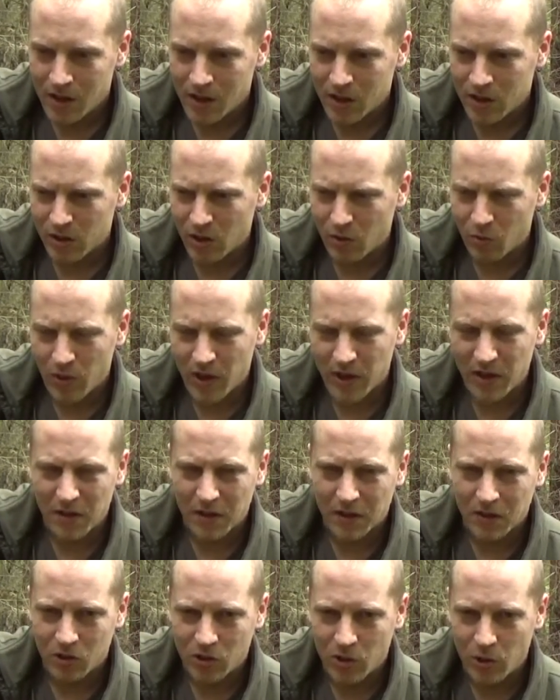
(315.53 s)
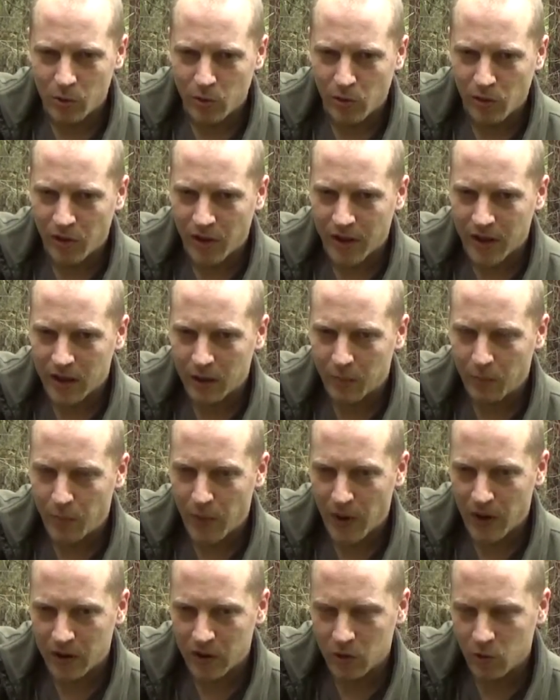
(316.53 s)
You don't want anything too thick,
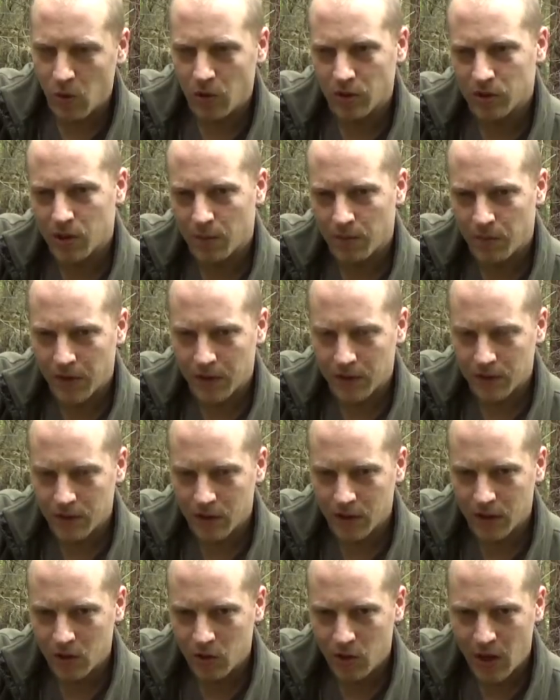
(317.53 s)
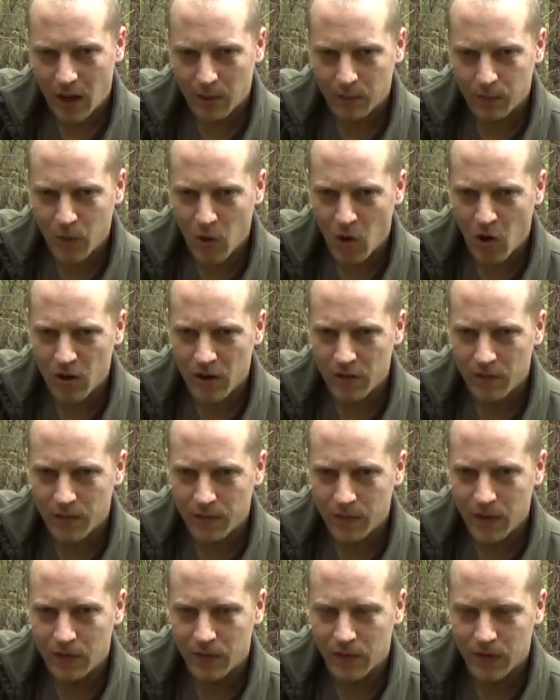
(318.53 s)
but you want something that you can put on if
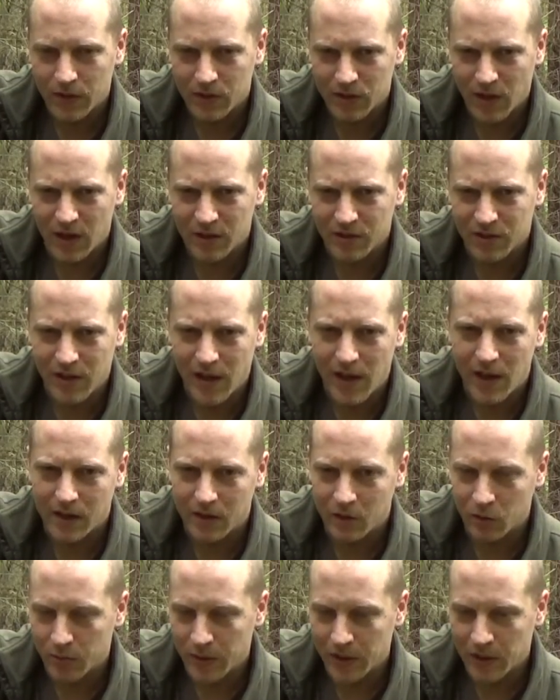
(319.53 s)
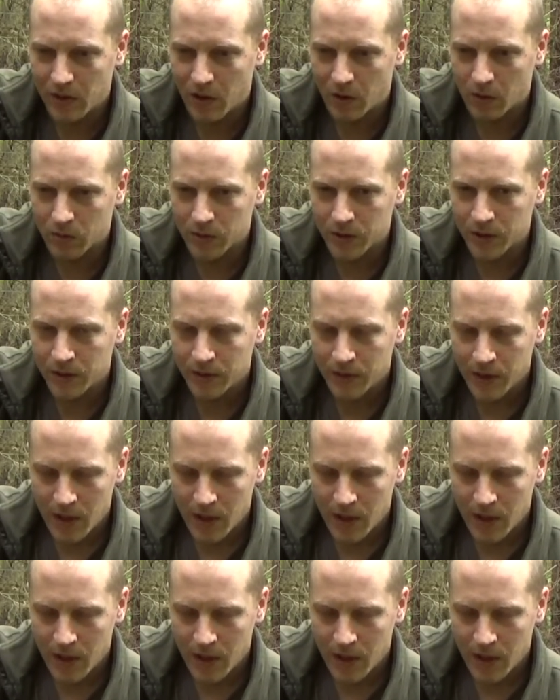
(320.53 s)
it starts to get a little bit colder.